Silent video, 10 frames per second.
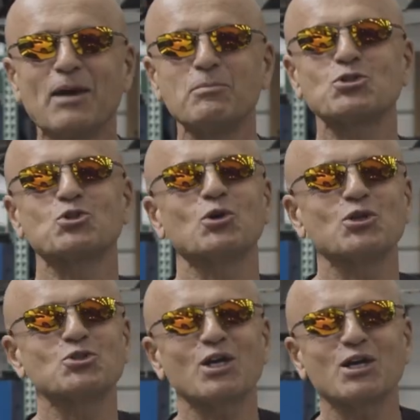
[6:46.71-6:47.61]
And be sure
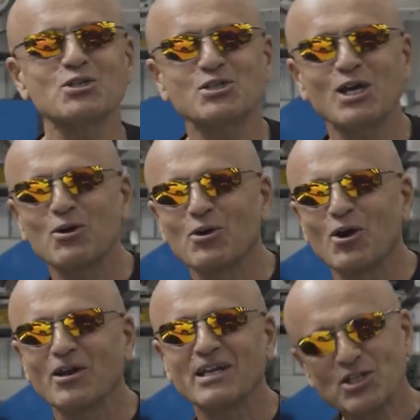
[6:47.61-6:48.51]
to check us out
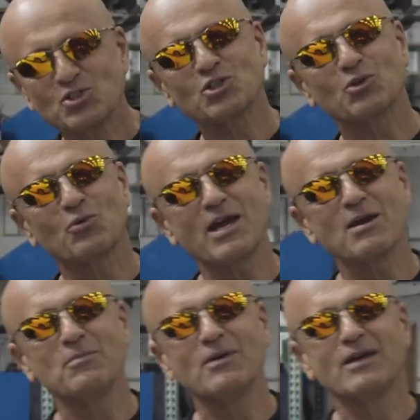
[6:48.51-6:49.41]
on
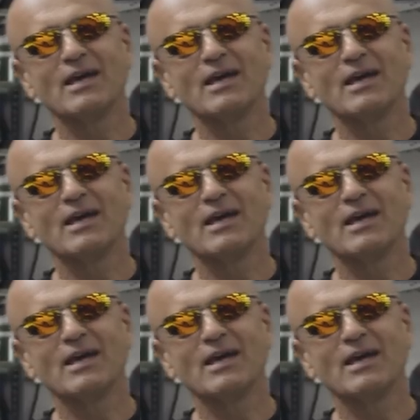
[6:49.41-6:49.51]
Instagram